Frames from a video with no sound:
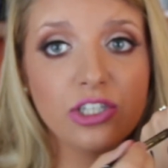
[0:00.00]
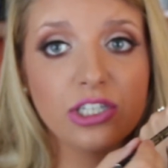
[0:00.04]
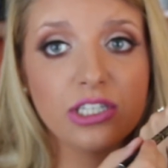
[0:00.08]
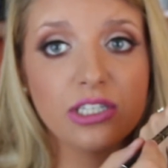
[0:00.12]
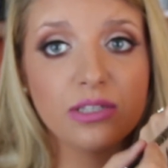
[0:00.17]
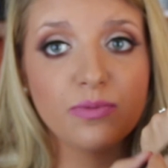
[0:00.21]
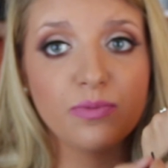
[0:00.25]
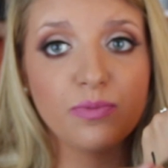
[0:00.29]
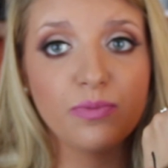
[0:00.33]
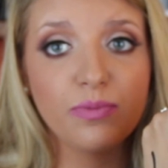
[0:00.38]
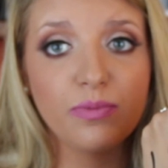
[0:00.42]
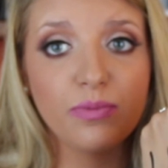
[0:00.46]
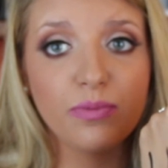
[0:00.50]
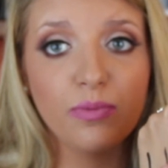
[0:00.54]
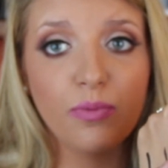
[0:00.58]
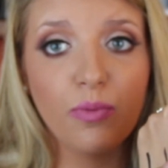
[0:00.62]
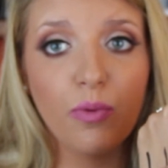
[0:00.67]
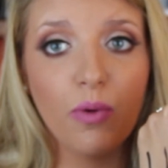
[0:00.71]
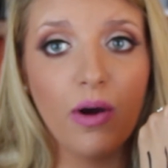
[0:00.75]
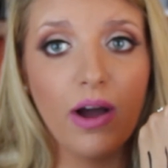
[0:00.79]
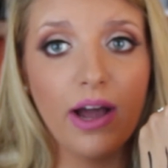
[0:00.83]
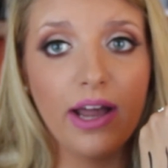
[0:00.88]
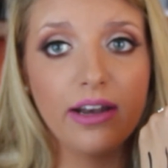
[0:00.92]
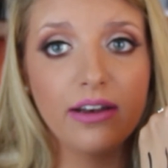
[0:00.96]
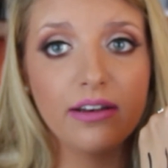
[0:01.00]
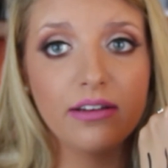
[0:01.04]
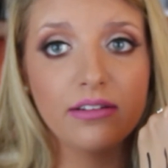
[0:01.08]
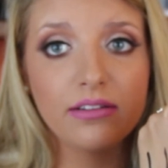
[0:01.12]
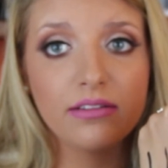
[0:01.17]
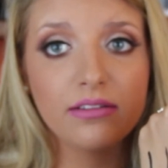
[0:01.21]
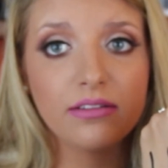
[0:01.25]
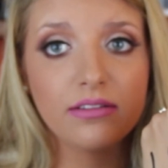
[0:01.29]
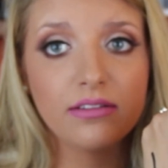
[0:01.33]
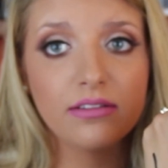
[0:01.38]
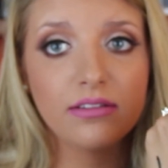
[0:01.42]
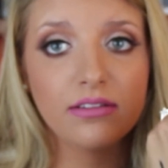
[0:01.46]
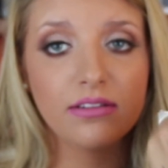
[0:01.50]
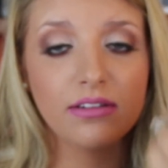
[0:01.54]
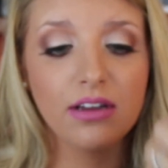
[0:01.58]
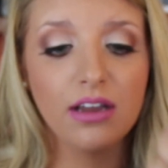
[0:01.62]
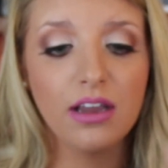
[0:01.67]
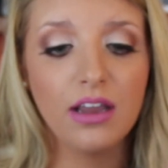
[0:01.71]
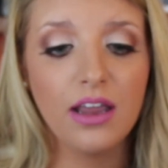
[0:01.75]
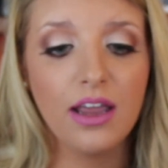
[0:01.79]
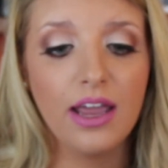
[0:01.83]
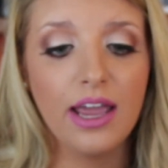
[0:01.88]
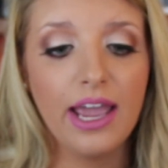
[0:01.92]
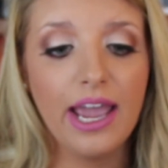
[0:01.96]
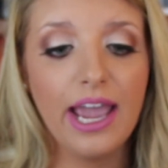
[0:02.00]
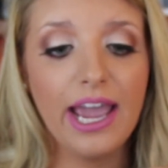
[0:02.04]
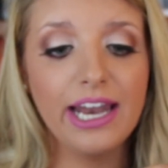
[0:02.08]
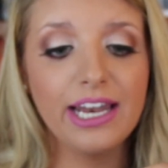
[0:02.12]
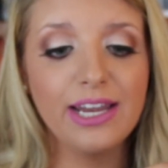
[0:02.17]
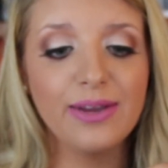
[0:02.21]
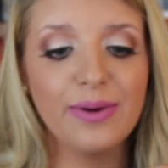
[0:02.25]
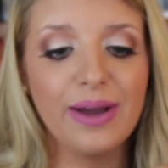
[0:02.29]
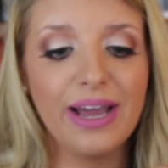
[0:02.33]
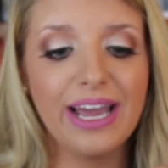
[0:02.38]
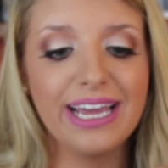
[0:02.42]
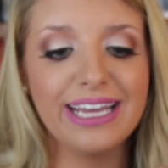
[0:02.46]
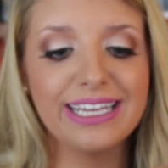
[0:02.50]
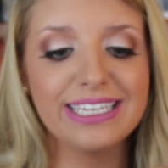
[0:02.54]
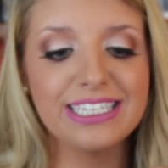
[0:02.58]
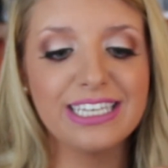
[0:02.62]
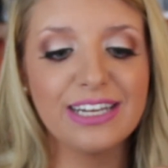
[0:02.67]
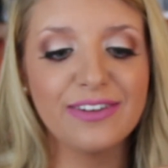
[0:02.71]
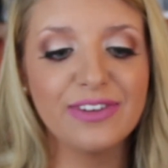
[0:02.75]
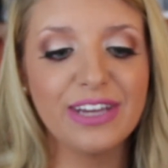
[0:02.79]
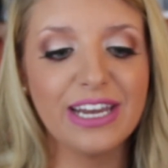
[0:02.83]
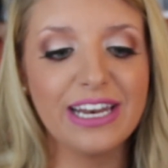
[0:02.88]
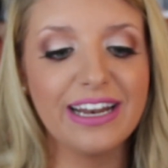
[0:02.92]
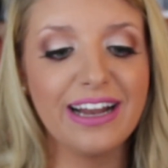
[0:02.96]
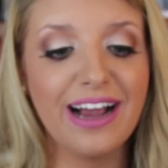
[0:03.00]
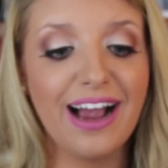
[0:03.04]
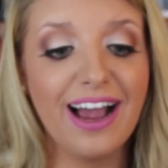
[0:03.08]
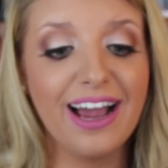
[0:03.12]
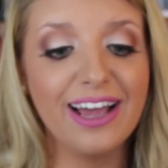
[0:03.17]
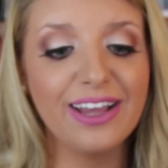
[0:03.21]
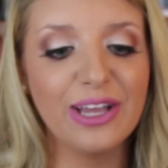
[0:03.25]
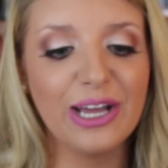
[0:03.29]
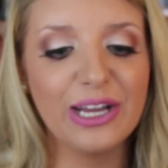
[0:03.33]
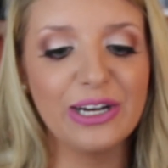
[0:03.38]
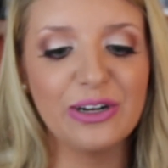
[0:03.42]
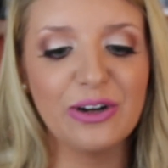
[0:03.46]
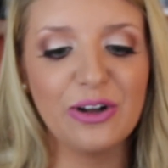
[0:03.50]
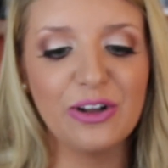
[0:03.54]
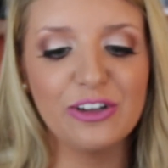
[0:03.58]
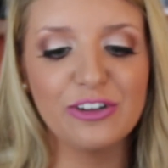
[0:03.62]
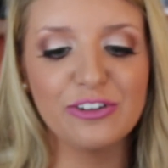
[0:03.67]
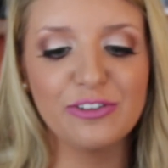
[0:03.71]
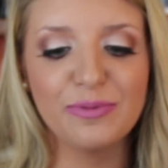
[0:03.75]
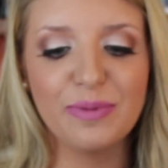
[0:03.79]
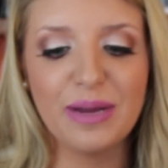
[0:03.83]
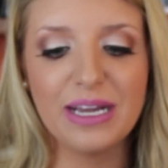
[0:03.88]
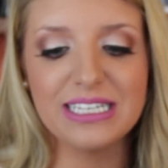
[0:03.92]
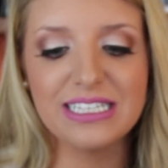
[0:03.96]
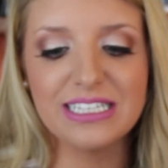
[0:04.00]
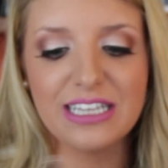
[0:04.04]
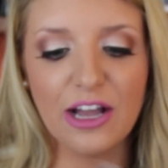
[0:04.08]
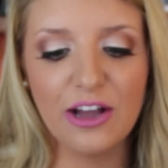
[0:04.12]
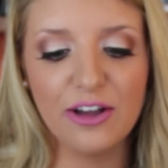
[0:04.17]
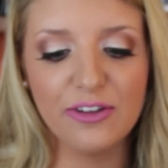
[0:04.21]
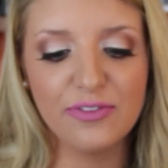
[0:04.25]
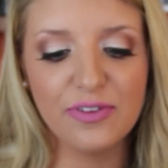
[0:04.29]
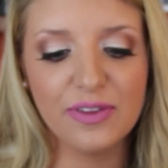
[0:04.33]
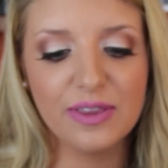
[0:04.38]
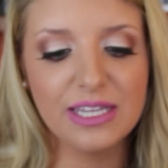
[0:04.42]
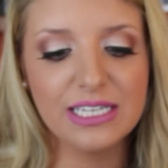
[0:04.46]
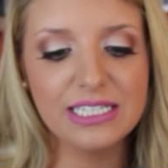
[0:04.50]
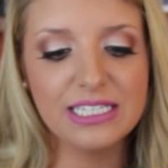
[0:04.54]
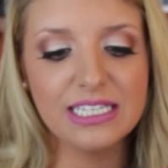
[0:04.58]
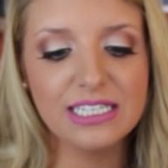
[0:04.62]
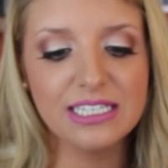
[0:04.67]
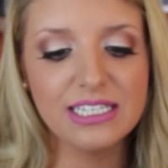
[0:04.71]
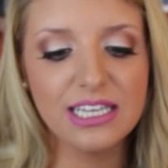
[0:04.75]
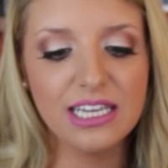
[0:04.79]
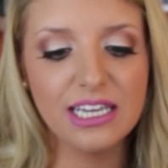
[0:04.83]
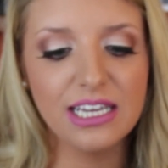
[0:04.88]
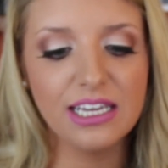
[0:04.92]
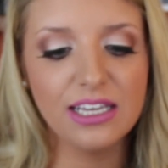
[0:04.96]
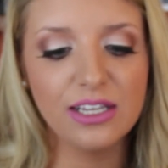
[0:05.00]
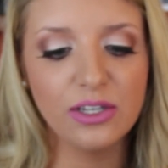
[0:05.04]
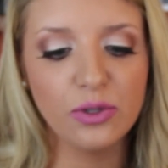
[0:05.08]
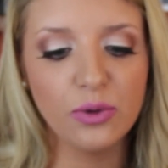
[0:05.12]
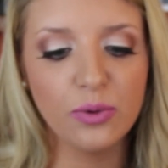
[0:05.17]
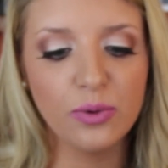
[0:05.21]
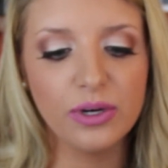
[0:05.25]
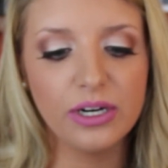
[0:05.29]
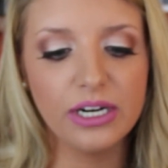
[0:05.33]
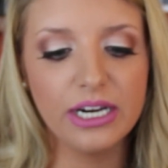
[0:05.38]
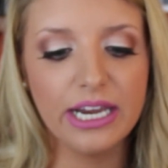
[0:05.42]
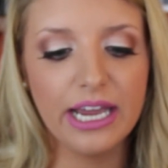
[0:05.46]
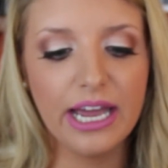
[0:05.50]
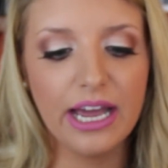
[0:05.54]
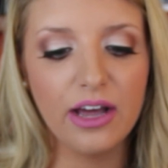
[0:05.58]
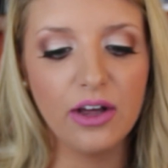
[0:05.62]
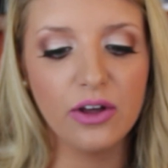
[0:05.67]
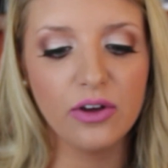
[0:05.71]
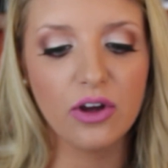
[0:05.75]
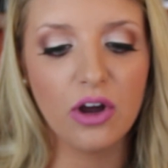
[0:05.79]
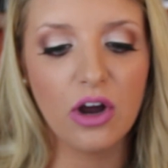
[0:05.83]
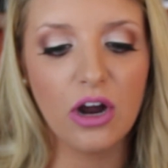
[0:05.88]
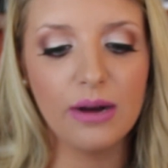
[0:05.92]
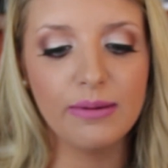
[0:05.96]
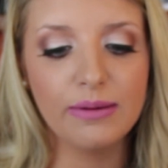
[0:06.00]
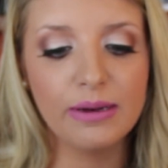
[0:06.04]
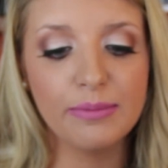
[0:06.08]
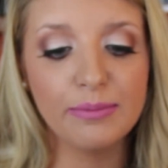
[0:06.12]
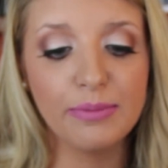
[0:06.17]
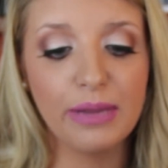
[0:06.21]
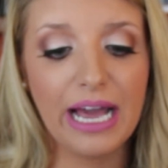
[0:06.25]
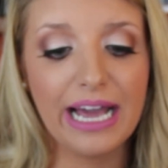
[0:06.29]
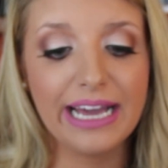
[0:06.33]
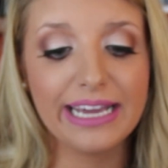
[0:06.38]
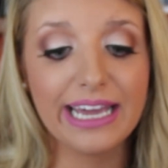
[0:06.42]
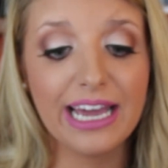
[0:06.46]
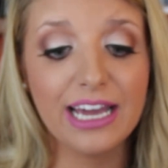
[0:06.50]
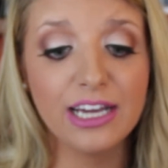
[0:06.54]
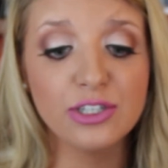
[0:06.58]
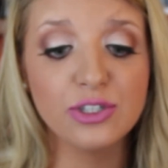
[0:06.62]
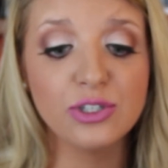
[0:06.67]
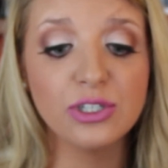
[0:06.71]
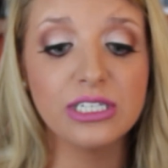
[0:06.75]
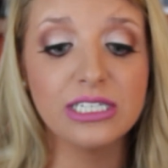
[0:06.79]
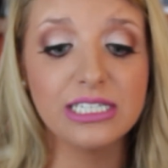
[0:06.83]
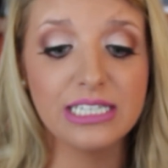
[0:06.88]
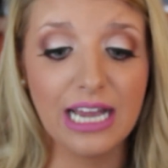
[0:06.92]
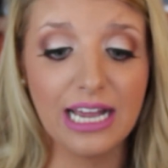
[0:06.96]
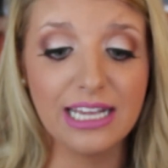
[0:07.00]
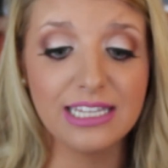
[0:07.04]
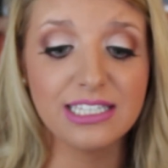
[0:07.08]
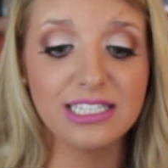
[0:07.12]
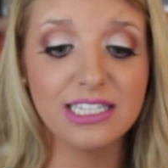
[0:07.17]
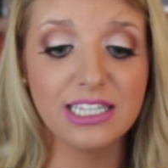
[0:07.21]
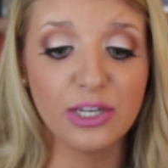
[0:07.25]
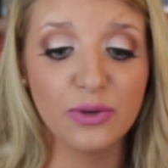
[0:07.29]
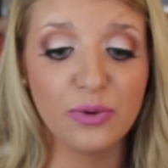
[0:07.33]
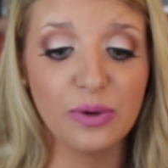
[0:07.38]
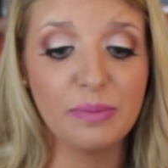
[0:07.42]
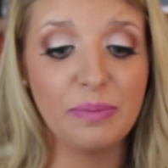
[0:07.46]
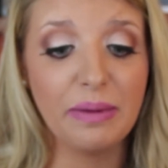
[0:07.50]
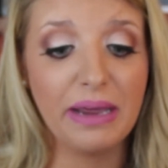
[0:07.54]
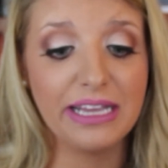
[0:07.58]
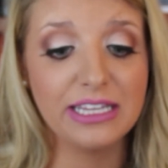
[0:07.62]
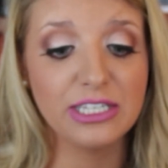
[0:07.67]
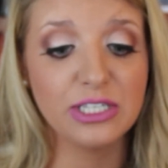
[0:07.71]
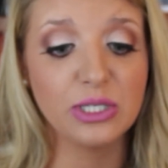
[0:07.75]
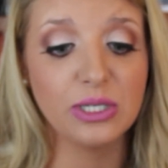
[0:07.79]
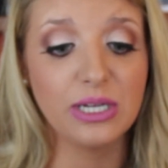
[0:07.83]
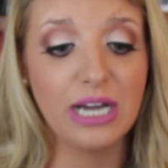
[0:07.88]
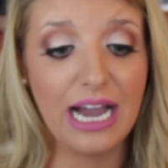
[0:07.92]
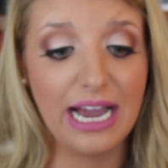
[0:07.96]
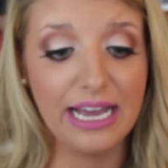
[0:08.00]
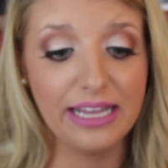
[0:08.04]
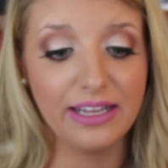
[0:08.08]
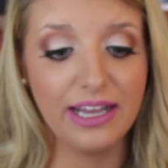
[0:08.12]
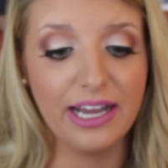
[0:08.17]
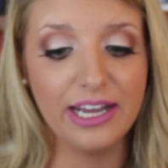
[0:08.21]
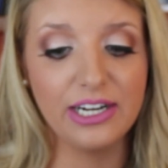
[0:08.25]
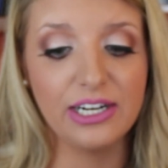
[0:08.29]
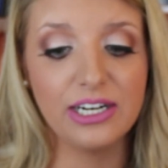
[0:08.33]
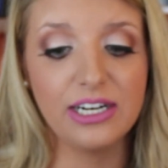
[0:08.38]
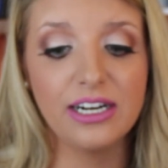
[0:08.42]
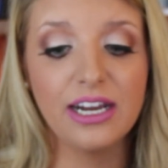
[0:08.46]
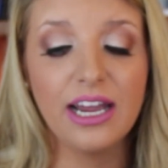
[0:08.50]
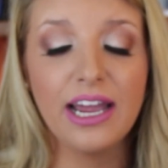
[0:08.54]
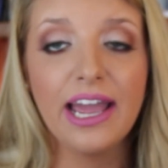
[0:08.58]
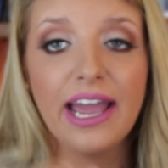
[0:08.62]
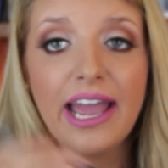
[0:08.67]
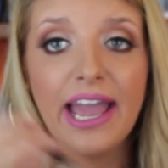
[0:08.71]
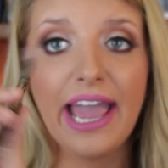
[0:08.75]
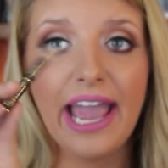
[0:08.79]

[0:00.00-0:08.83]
Just one. Anyway, instead of getting eyeliner all over myself, this is the L'Oreal Carbon Black Extra Intense Liquid Pencil Eyeliner.